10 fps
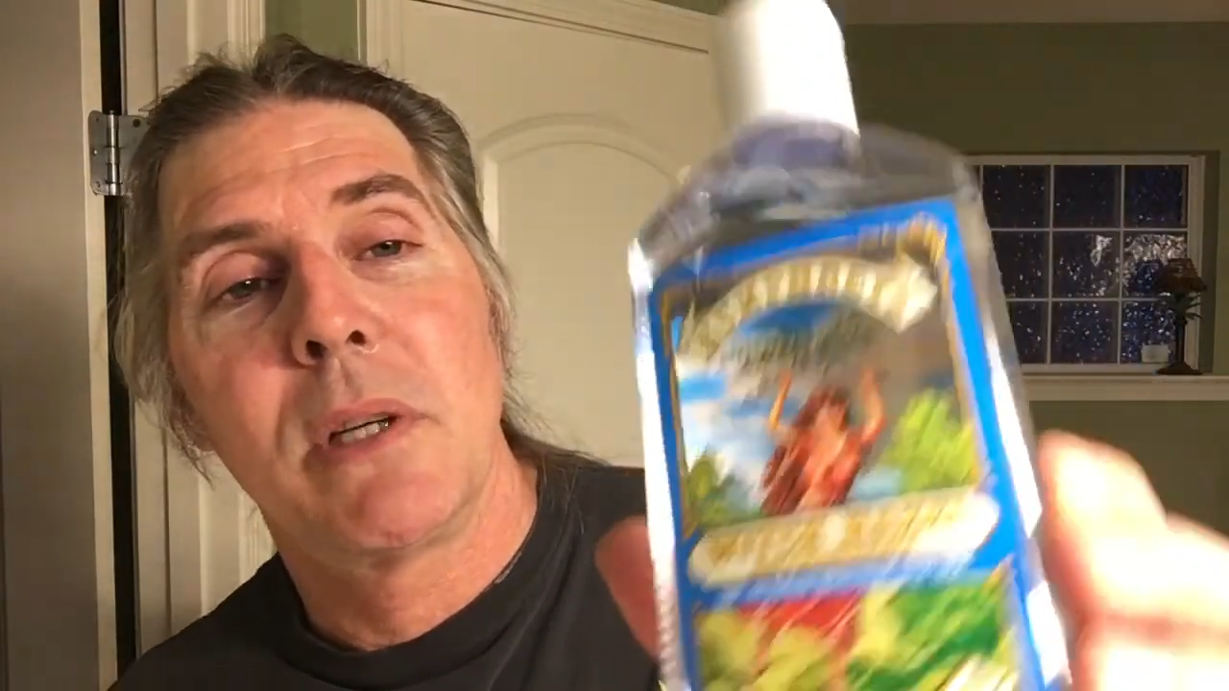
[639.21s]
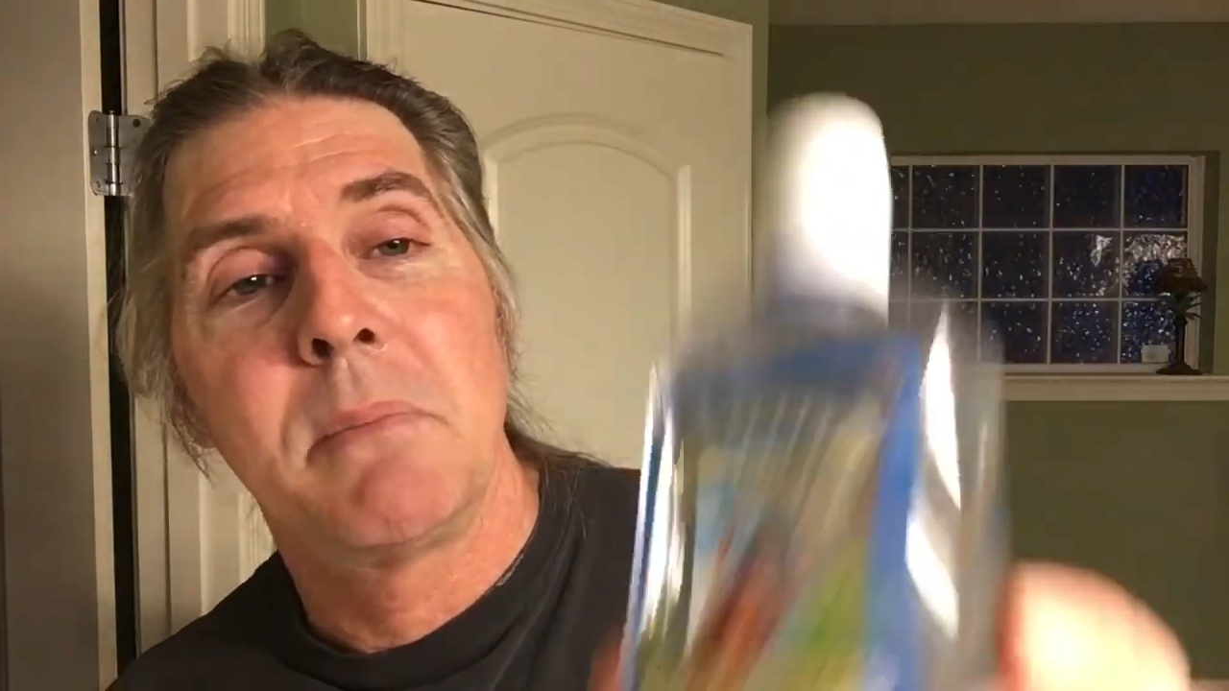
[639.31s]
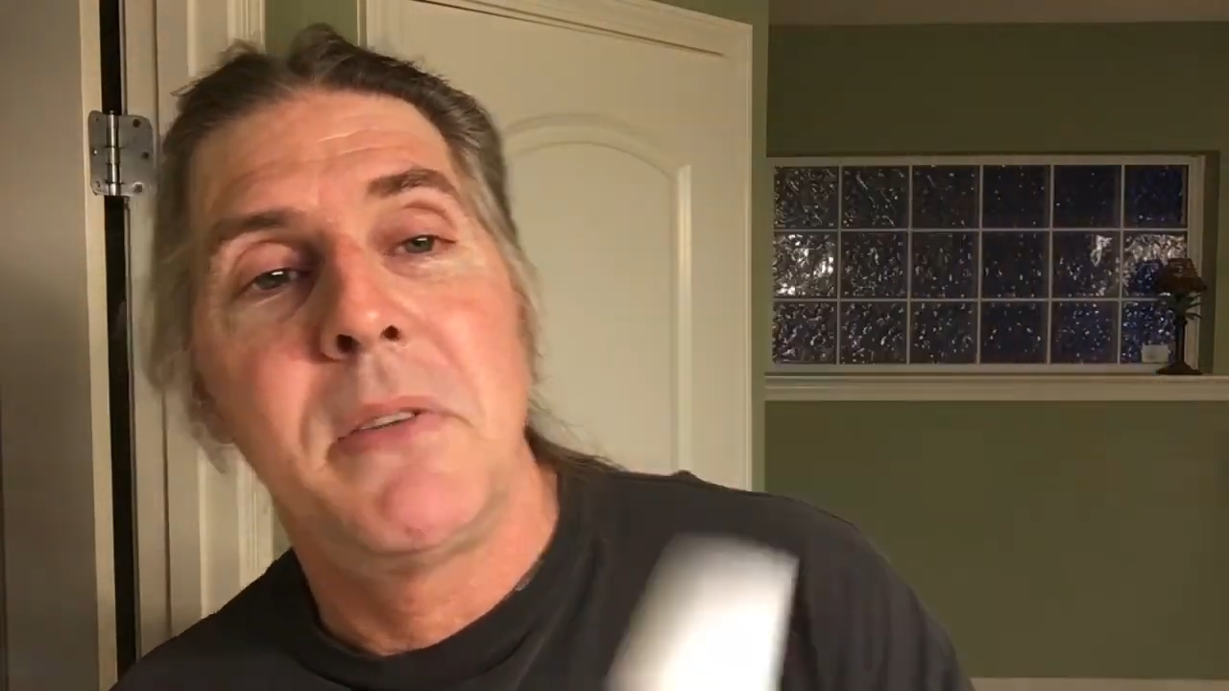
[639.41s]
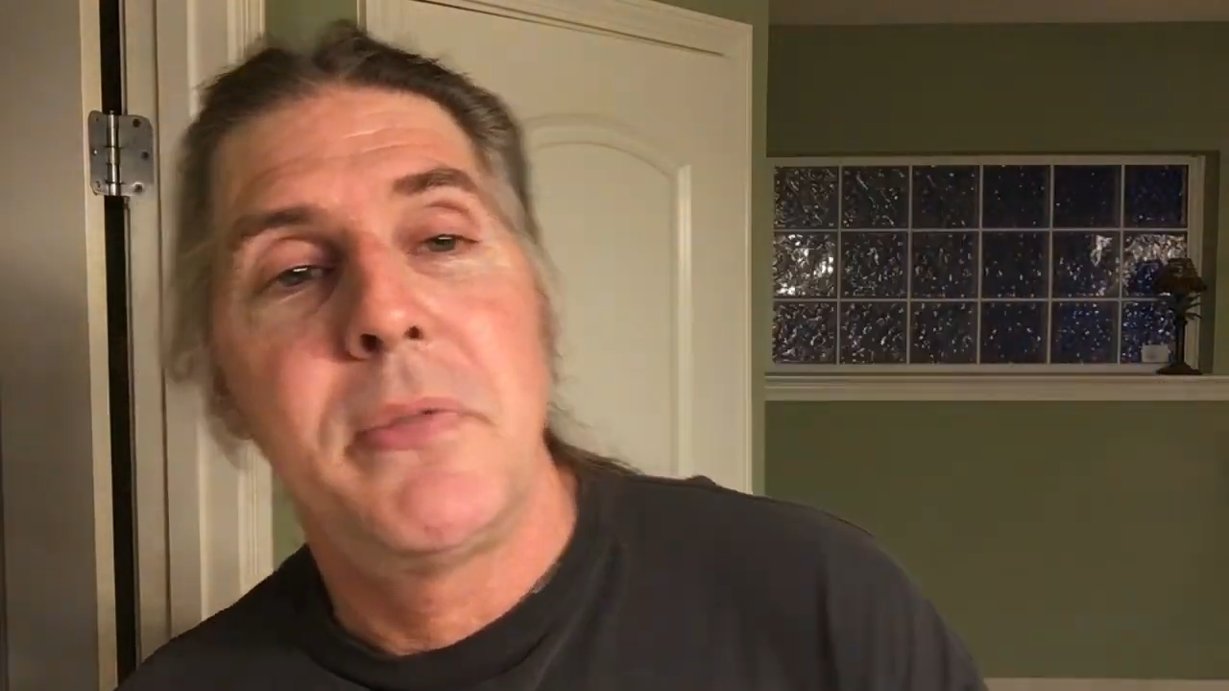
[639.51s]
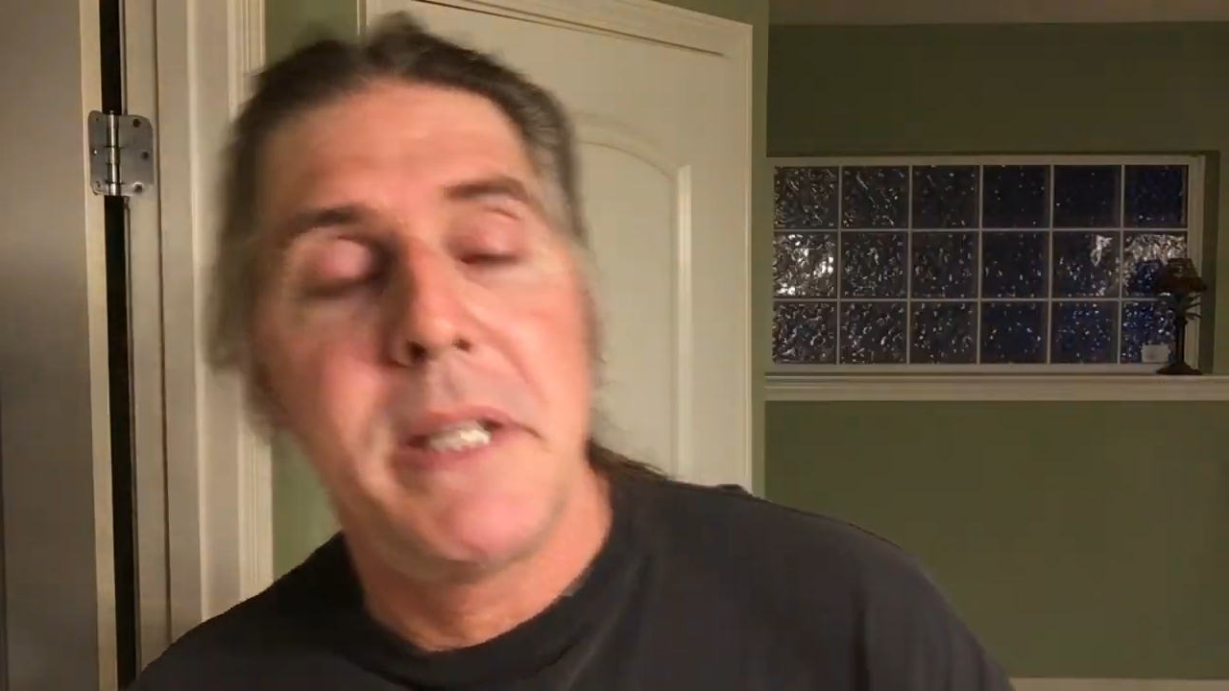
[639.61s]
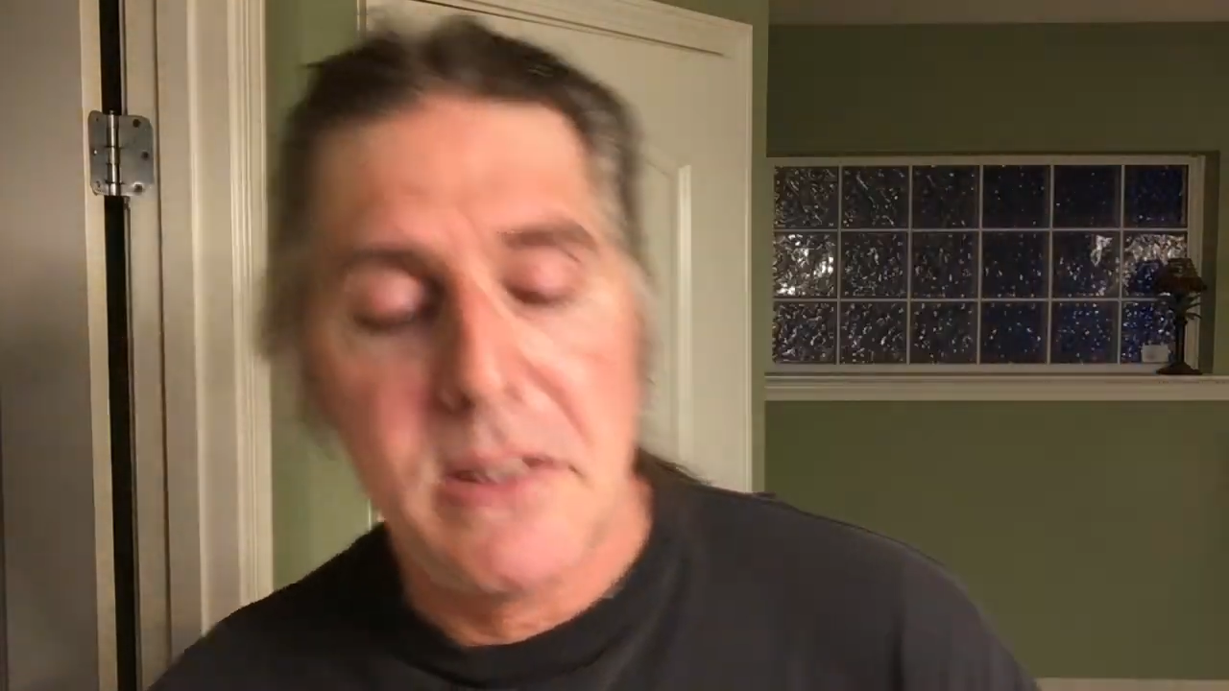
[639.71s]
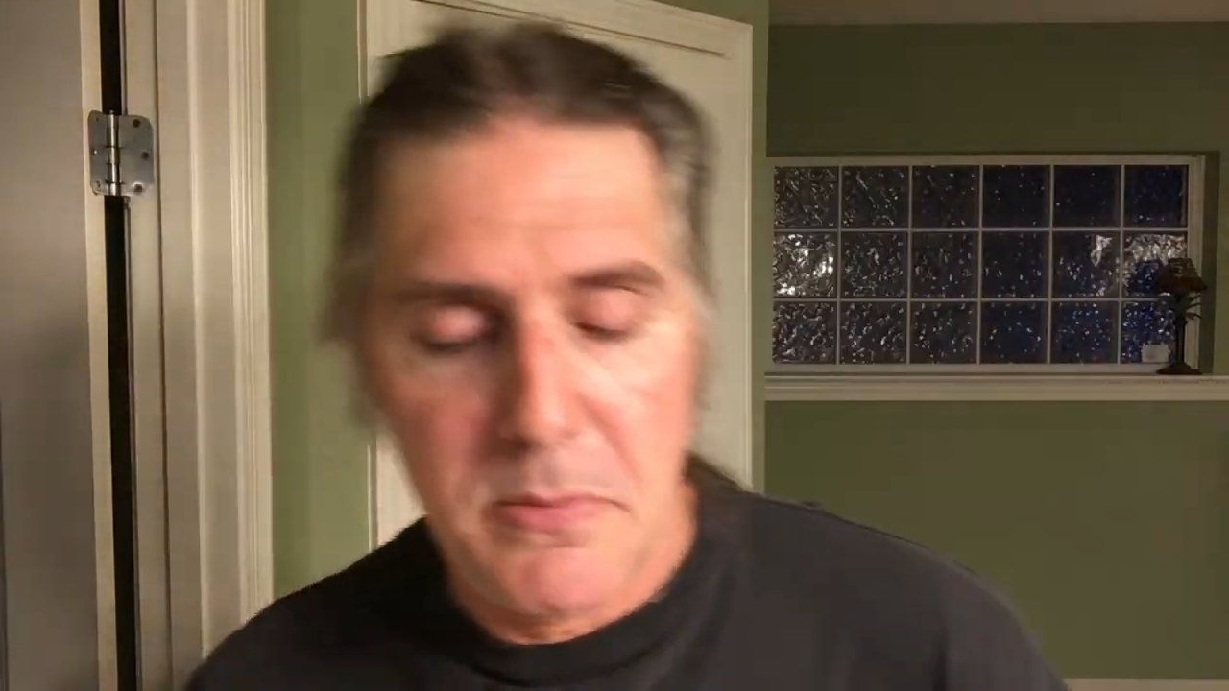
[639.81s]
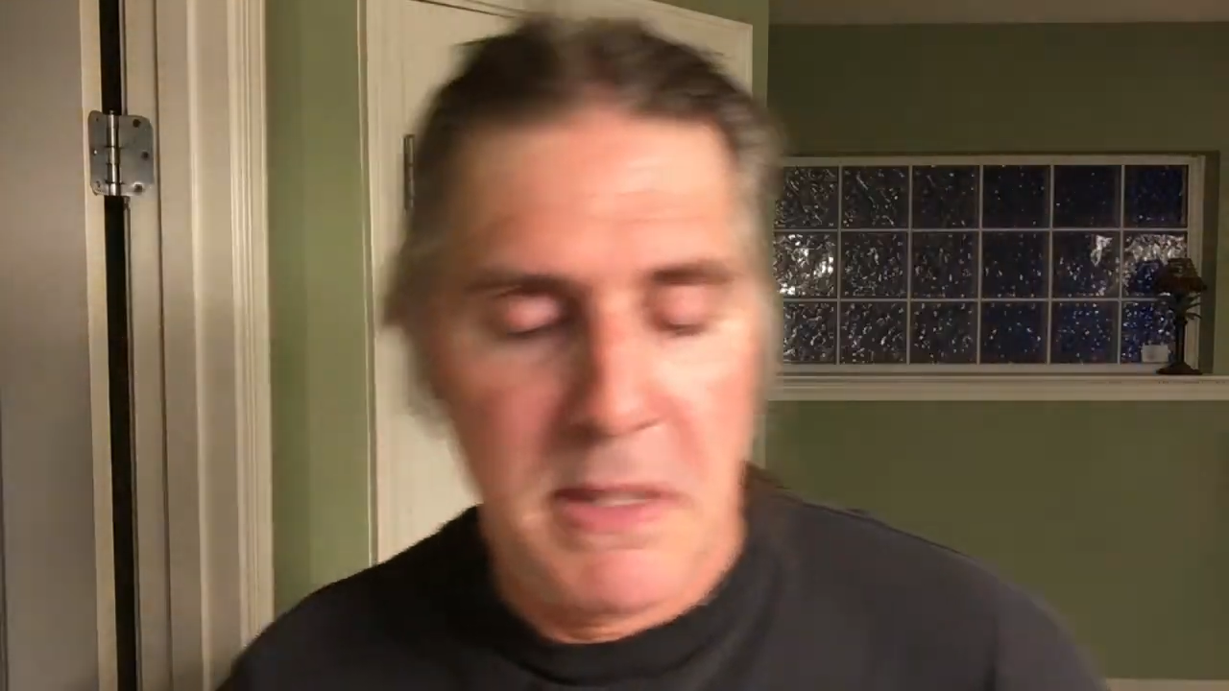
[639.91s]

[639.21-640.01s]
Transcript: on me face,